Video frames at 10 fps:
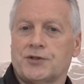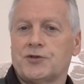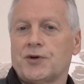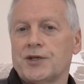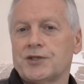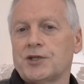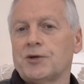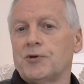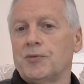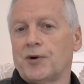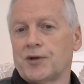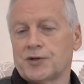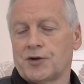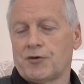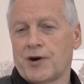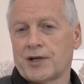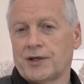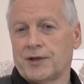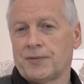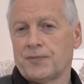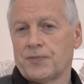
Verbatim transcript: to try and set up your monitor correctly.